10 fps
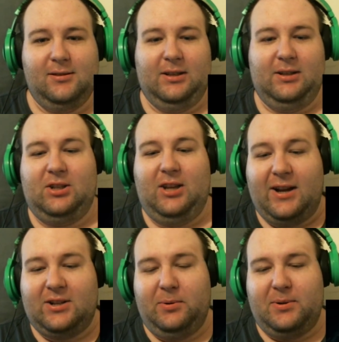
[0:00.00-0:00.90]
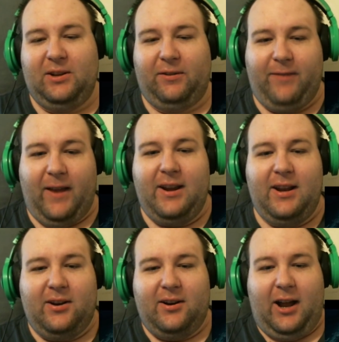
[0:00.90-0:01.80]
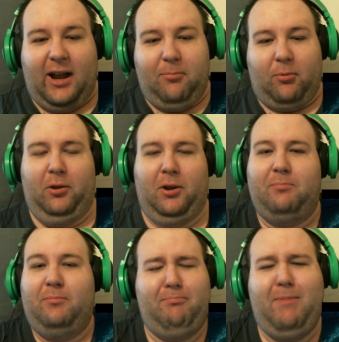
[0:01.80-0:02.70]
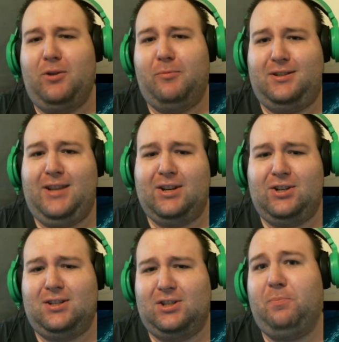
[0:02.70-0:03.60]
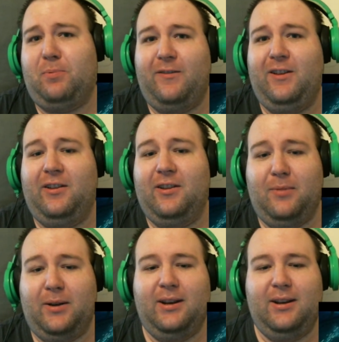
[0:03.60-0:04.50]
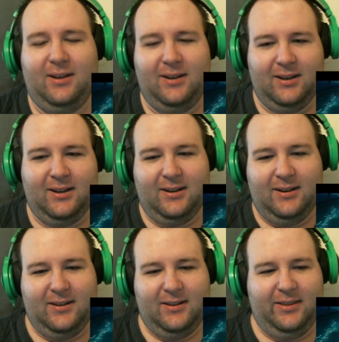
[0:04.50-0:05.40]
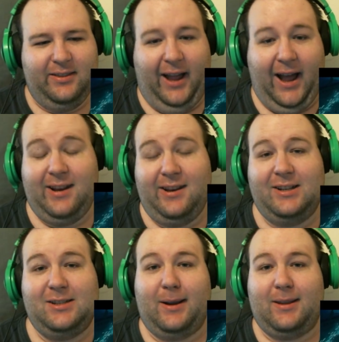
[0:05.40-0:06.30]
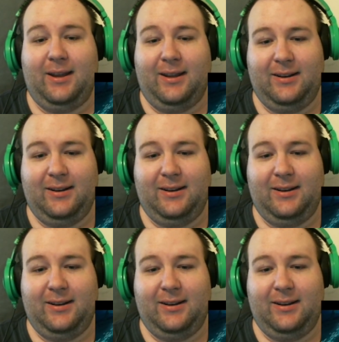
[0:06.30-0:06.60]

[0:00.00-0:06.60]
She actually was defending her highborn. Look, make no mistake, she's a super villain, but I didn't expect that.